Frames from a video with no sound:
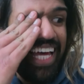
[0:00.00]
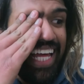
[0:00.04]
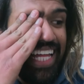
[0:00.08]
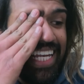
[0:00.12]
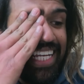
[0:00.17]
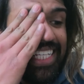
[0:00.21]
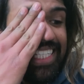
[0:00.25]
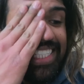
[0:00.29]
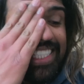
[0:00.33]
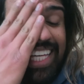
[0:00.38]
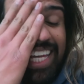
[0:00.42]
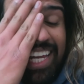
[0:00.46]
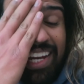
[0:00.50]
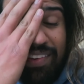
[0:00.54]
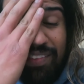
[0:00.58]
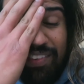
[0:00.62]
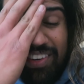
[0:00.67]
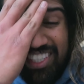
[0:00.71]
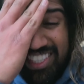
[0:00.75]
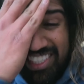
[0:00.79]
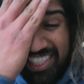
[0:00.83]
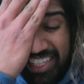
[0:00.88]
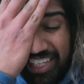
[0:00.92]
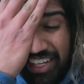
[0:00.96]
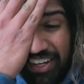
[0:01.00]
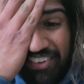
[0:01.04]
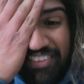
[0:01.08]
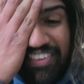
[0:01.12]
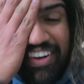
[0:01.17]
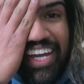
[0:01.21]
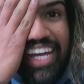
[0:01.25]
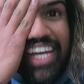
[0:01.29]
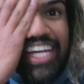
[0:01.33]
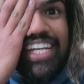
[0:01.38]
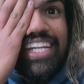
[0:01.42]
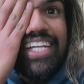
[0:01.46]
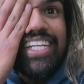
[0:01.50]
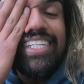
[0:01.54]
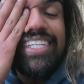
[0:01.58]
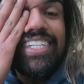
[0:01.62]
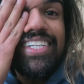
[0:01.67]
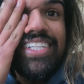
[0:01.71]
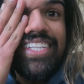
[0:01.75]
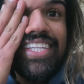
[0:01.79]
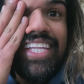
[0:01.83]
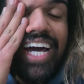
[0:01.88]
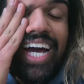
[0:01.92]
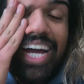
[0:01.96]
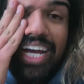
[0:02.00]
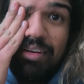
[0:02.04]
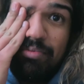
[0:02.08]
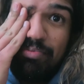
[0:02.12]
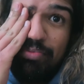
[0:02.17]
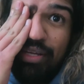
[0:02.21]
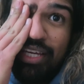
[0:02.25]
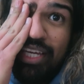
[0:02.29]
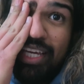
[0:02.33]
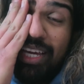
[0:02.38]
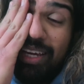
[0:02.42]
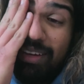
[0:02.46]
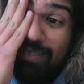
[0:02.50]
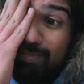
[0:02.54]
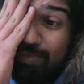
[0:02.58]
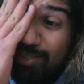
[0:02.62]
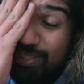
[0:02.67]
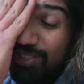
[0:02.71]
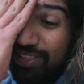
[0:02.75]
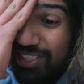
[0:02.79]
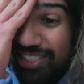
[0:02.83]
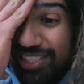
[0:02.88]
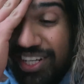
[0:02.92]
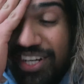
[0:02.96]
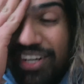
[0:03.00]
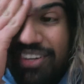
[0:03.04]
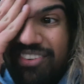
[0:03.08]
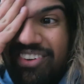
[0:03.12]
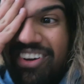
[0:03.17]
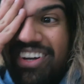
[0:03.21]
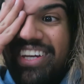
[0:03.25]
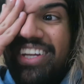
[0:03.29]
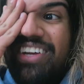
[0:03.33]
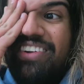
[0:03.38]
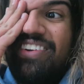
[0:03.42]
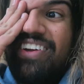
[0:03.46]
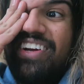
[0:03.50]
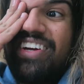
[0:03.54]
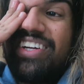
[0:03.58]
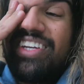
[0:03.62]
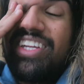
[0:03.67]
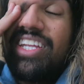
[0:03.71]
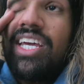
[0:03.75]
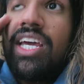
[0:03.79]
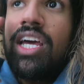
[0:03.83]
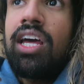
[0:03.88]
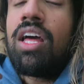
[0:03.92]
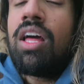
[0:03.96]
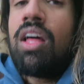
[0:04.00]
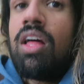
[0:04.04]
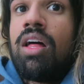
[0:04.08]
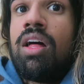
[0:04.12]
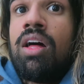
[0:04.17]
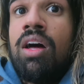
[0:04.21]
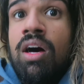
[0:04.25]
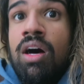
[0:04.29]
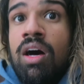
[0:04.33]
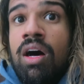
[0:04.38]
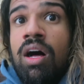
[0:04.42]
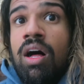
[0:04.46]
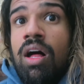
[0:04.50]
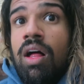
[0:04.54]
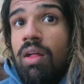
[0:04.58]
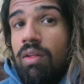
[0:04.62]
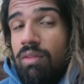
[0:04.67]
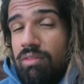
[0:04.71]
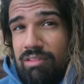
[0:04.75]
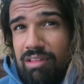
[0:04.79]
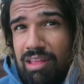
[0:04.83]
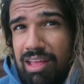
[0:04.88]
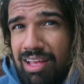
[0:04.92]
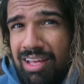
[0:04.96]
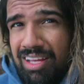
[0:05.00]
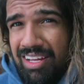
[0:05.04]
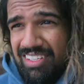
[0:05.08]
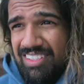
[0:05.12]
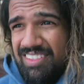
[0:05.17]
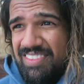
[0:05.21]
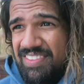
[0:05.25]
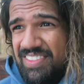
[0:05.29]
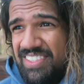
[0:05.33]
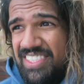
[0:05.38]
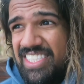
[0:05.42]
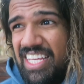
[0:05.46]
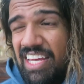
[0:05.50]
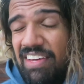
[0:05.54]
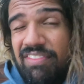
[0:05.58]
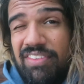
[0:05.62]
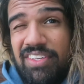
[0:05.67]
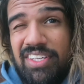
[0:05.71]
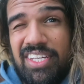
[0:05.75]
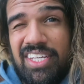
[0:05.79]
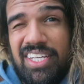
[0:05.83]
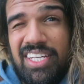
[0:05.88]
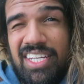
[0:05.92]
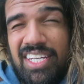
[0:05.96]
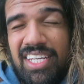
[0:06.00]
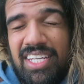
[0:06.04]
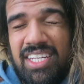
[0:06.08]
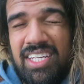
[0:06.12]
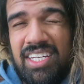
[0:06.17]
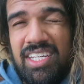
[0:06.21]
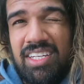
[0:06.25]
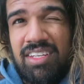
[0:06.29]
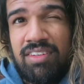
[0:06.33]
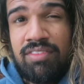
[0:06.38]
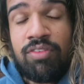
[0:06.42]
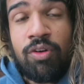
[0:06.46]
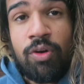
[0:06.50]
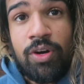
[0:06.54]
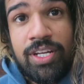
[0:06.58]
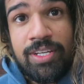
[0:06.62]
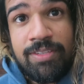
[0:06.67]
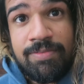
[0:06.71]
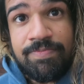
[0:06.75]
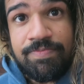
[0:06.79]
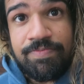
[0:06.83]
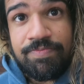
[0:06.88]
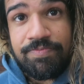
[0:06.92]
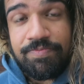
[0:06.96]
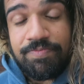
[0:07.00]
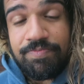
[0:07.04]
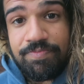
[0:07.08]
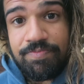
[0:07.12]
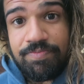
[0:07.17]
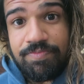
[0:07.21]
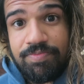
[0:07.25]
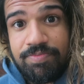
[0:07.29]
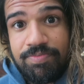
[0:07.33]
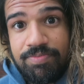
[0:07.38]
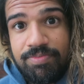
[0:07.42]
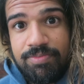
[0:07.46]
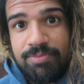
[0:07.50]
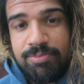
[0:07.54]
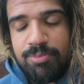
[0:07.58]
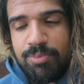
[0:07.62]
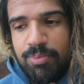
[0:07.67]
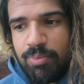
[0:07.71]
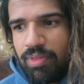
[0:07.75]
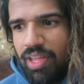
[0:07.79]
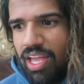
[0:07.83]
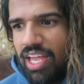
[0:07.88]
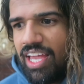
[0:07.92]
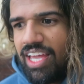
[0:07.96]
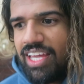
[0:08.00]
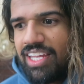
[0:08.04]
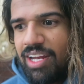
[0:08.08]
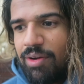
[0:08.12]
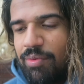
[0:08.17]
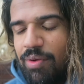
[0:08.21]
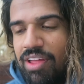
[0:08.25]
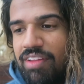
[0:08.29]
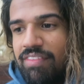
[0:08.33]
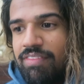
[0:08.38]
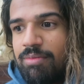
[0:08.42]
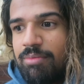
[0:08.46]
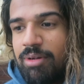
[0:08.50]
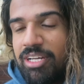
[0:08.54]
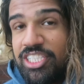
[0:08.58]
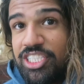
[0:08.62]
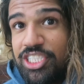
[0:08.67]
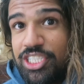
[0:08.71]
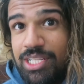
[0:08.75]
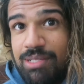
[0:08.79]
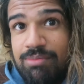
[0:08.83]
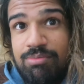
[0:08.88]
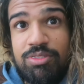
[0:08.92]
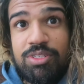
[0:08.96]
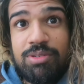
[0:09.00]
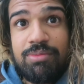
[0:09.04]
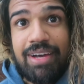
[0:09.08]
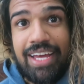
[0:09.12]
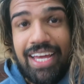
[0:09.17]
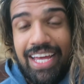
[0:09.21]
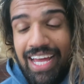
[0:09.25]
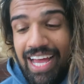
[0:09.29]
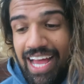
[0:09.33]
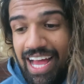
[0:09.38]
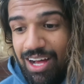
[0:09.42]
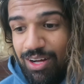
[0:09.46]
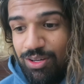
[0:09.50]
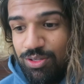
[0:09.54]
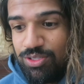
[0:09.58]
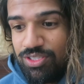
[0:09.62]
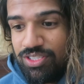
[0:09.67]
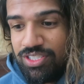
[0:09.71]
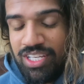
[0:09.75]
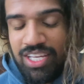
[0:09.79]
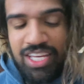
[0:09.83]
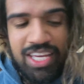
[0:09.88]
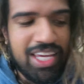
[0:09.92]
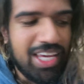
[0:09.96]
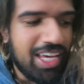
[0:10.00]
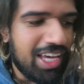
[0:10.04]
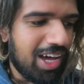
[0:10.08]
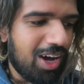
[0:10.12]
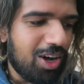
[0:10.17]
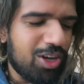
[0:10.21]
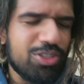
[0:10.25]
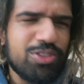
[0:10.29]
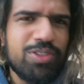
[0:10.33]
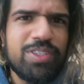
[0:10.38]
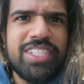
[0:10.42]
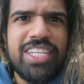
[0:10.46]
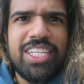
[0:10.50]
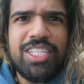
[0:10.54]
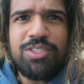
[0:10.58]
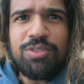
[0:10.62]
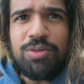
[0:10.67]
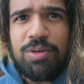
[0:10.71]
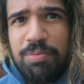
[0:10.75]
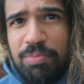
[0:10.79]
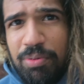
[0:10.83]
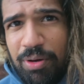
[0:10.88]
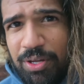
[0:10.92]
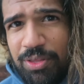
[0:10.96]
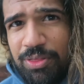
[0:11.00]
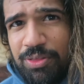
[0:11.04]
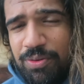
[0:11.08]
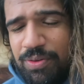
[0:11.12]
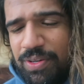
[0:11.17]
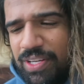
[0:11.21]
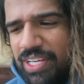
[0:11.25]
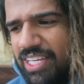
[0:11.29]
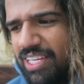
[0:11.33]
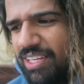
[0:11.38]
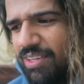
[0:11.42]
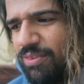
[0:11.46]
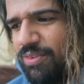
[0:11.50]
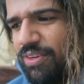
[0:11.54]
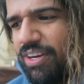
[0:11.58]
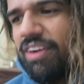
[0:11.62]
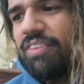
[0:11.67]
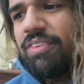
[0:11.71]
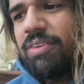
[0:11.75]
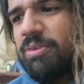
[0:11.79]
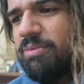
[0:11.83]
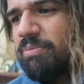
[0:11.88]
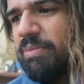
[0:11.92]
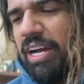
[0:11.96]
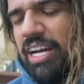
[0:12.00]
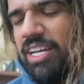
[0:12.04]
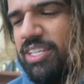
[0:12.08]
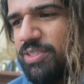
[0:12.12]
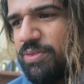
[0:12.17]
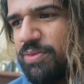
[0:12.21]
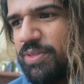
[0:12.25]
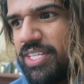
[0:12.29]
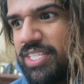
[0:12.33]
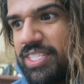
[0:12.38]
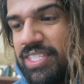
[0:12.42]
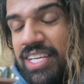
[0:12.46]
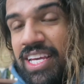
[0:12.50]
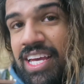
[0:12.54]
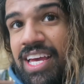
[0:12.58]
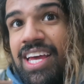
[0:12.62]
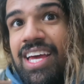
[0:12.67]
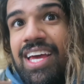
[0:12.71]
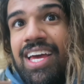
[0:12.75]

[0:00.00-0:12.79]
And it said it wasn't going to rain until 9 p.m. So I started running around 7:40. And I ran from my gym to my house. Also it says 3.3 whatever miles it was.